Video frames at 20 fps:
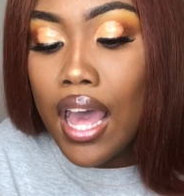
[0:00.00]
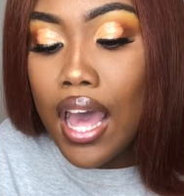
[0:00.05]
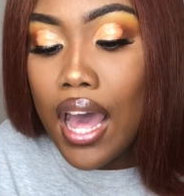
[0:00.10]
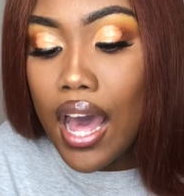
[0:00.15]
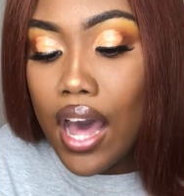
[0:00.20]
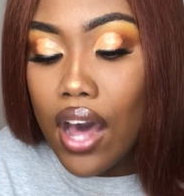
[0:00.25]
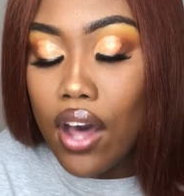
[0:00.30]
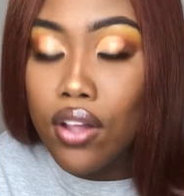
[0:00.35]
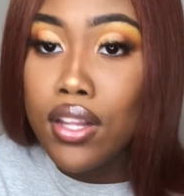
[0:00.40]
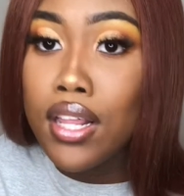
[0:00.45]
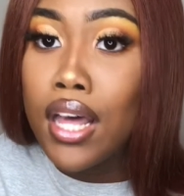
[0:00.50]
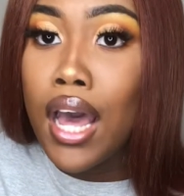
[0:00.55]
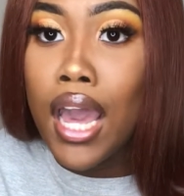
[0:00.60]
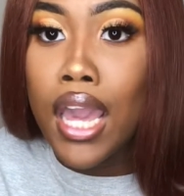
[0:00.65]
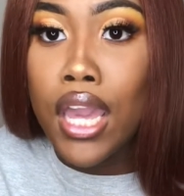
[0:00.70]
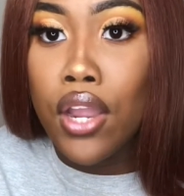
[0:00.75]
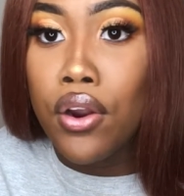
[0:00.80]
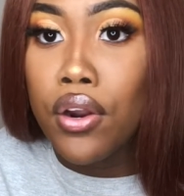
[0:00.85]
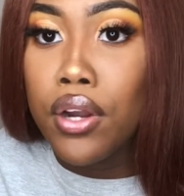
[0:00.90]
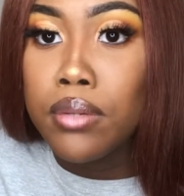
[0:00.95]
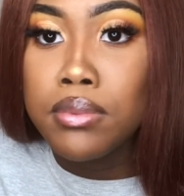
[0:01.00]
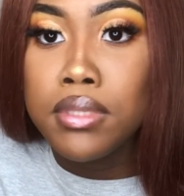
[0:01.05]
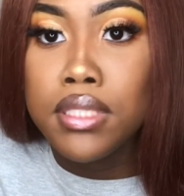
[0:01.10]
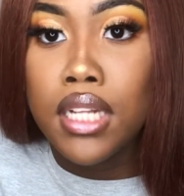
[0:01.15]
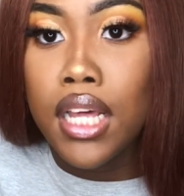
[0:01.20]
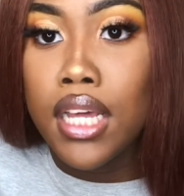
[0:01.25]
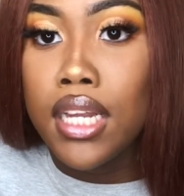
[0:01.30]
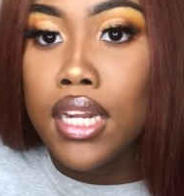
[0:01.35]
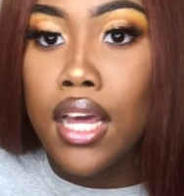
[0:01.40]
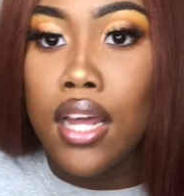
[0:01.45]
how the higher ups
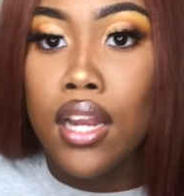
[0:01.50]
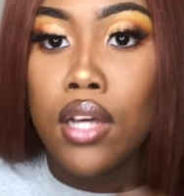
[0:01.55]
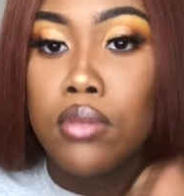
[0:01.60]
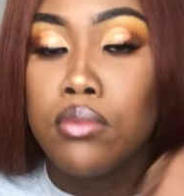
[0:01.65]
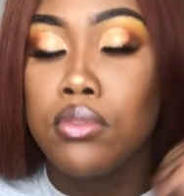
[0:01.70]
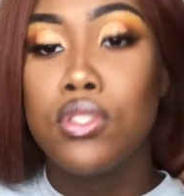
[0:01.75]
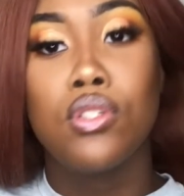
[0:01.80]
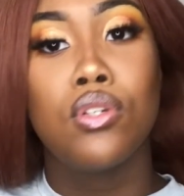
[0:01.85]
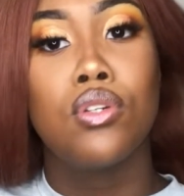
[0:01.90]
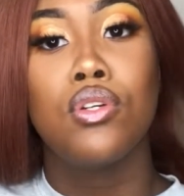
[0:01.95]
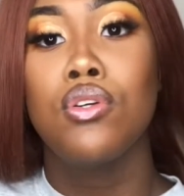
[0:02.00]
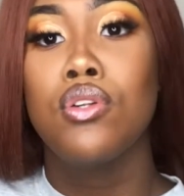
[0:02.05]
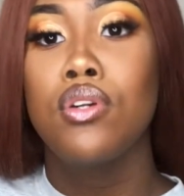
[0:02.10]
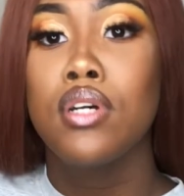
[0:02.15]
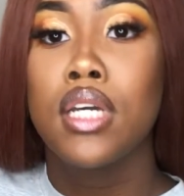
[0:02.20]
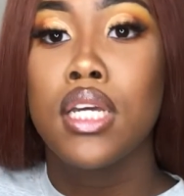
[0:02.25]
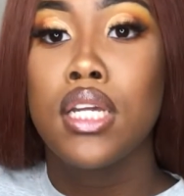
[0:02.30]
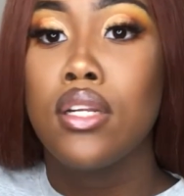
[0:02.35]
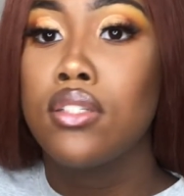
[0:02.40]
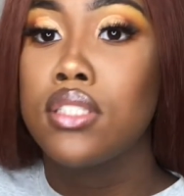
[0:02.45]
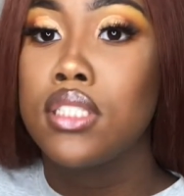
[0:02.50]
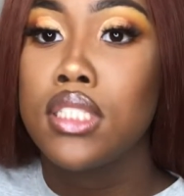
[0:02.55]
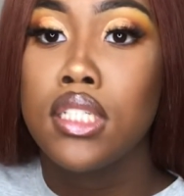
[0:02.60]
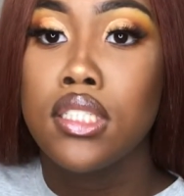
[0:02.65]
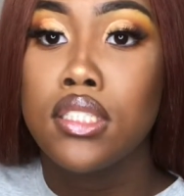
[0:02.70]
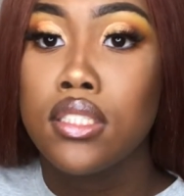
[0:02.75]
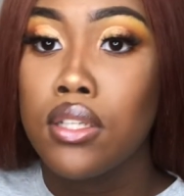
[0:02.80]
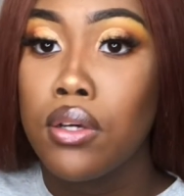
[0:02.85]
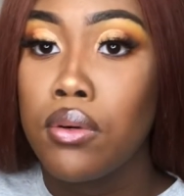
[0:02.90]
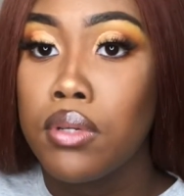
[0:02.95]
line that up. So you don't get no say
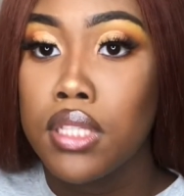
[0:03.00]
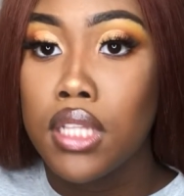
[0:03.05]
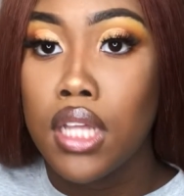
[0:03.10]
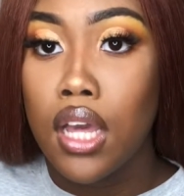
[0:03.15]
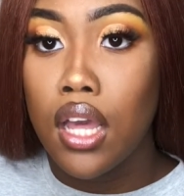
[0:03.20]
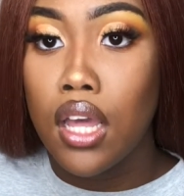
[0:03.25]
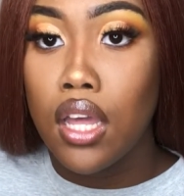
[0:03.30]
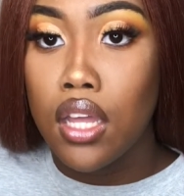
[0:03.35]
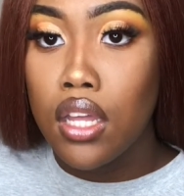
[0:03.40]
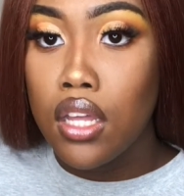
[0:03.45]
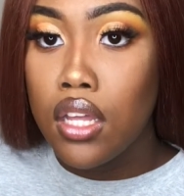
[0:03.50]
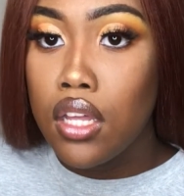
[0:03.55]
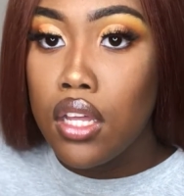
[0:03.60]
so in that.